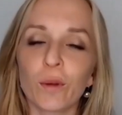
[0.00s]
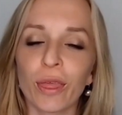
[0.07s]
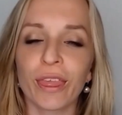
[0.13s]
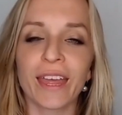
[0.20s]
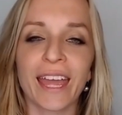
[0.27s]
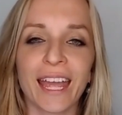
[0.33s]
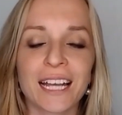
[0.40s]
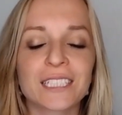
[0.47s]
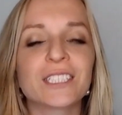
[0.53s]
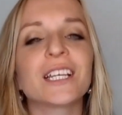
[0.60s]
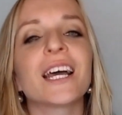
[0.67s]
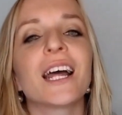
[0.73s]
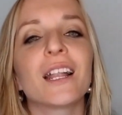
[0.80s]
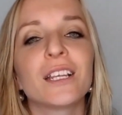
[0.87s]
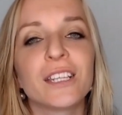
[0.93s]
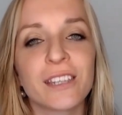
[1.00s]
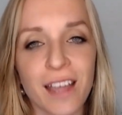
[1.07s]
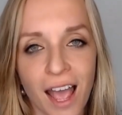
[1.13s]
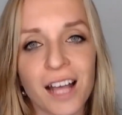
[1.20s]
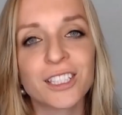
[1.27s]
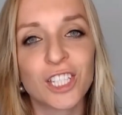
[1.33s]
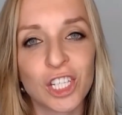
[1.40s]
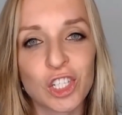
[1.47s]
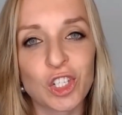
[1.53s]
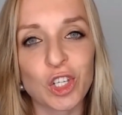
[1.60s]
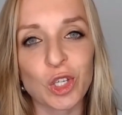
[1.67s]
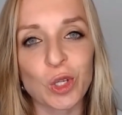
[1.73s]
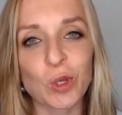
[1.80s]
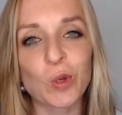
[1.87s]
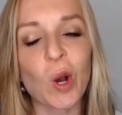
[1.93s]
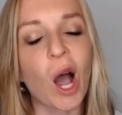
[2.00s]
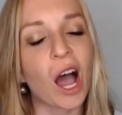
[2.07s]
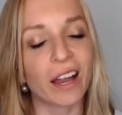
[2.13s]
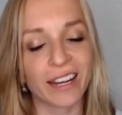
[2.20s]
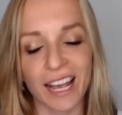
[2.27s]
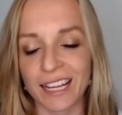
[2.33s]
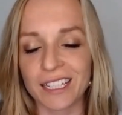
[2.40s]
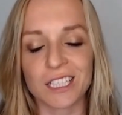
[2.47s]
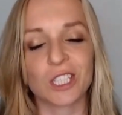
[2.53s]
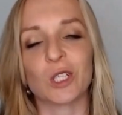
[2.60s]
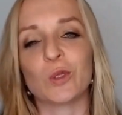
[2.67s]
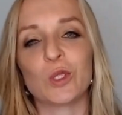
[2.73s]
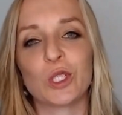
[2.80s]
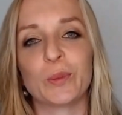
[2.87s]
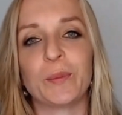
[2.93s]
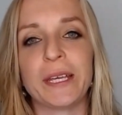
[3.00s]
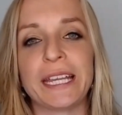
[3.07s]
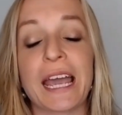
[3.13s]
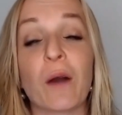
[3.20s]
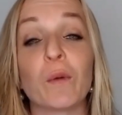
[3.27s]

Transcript: things not to do on any social media.